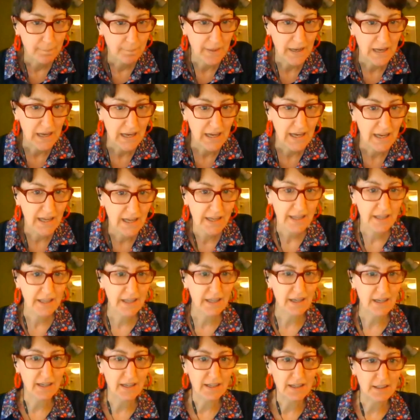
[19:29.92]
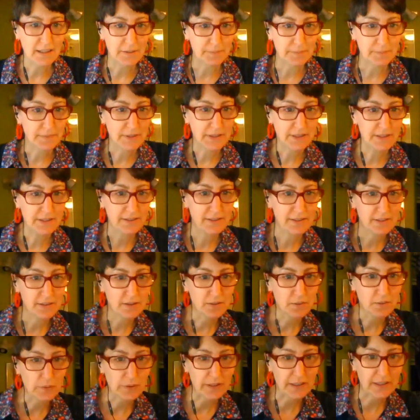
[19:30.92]
where
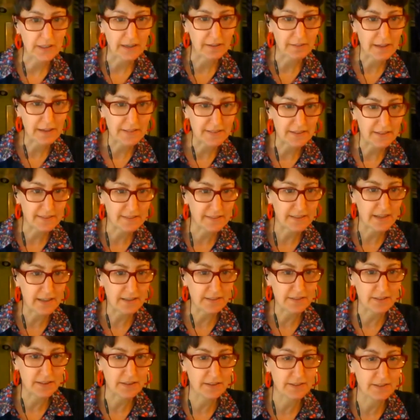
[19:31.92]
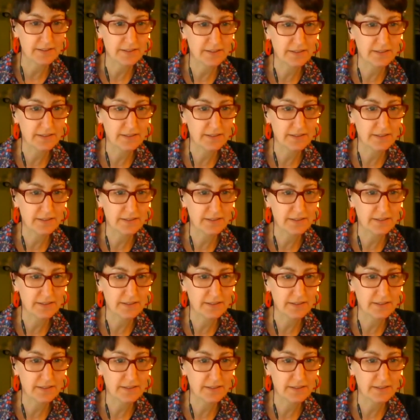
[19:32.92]
did I write this down?